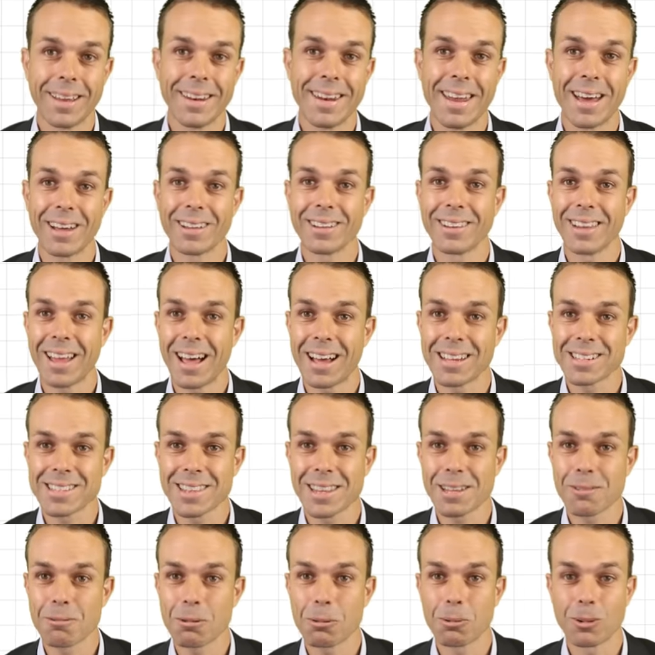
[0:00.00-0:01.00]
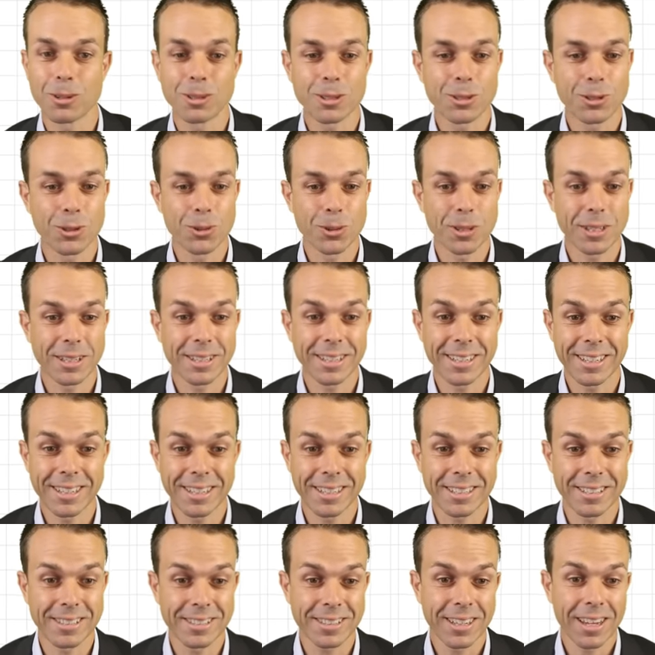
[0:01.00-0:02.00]
Now lastly, we want to do the
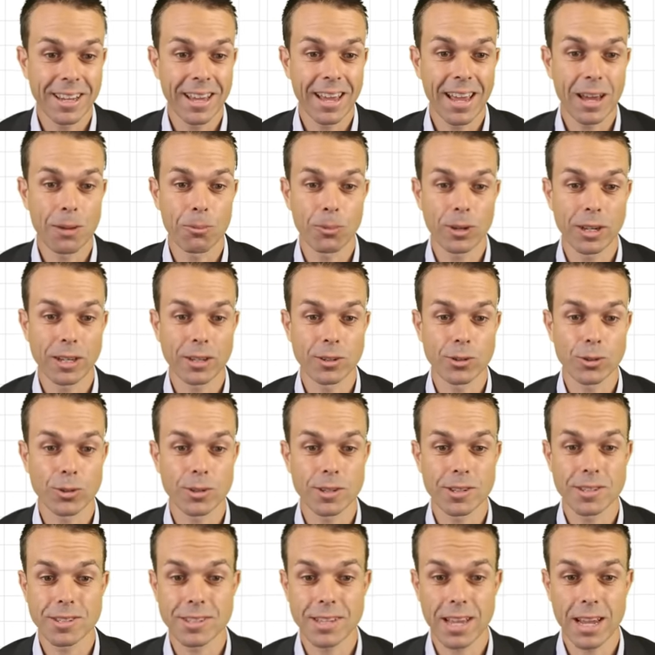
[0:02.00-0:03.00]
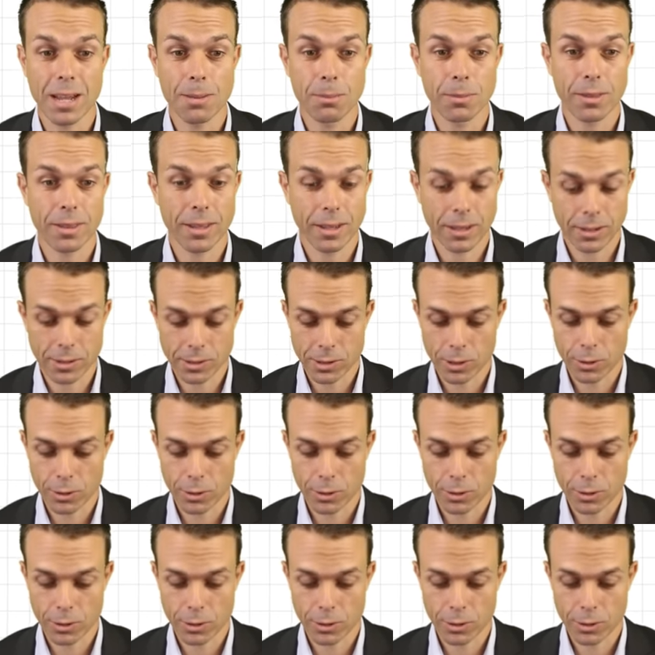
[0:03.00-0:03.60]
years, and we can do the same thing.